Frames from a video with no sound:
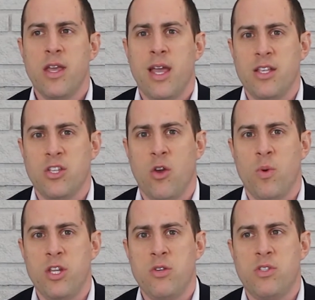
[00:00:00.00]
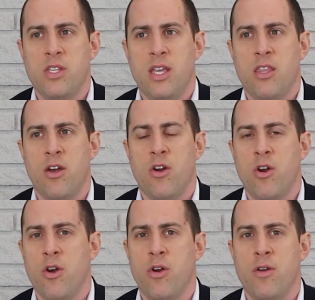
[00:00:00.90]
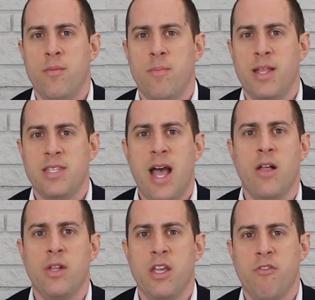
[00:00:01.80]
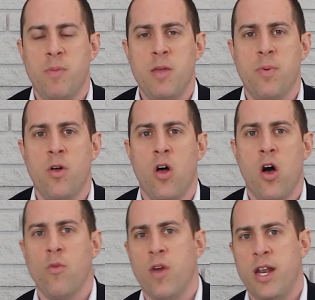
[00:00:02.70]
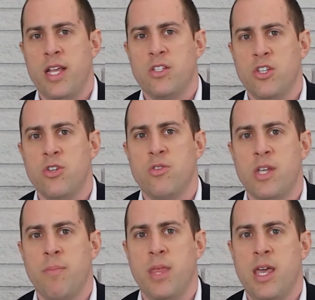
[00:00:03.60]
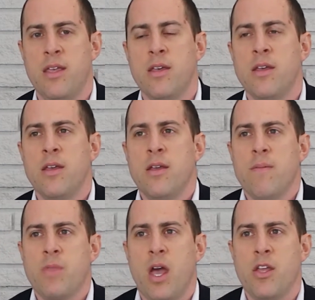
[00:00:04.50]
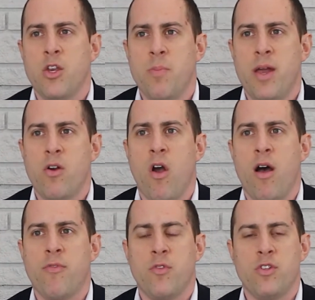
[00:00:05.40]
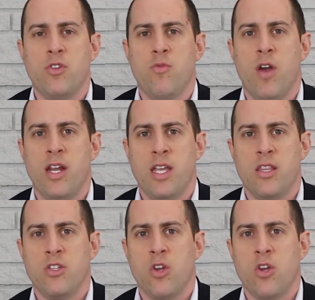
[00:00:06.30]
And so when you see the herd mentality of people all running to do something, you're better off running in the